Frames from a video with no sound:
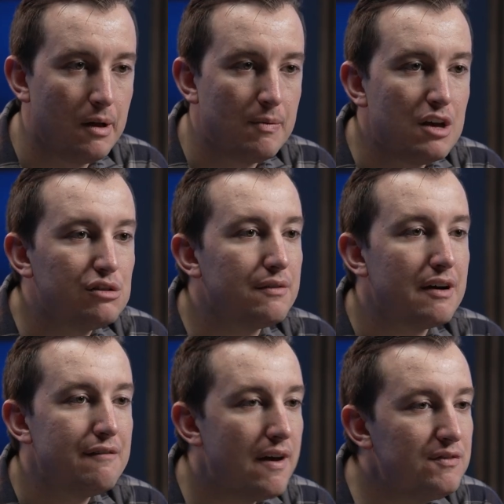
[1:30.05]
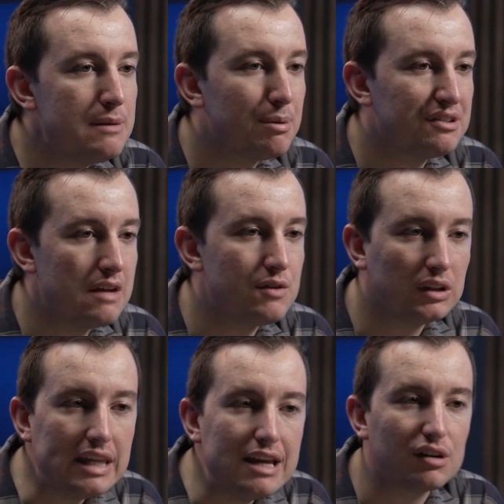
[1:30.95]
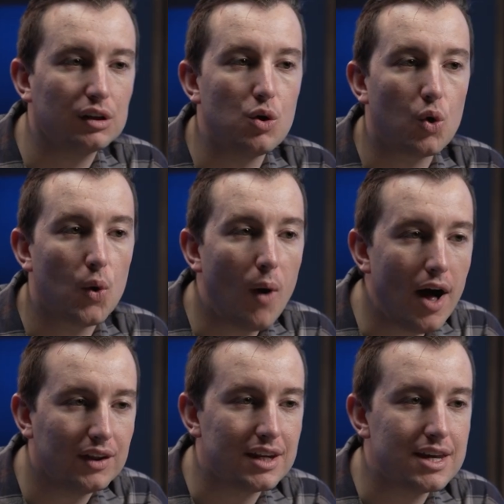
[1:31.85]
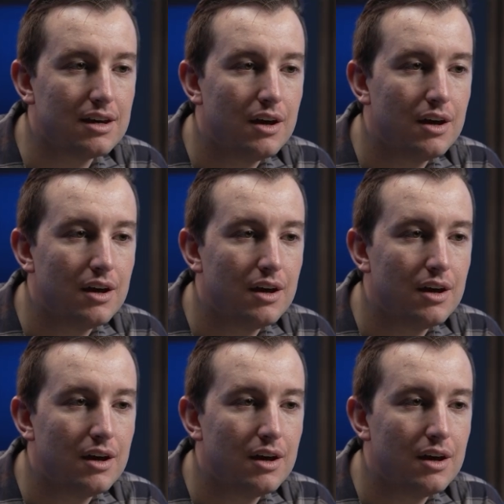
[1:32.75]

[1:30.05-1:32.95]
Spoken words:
So if 50% of your leads are low quality,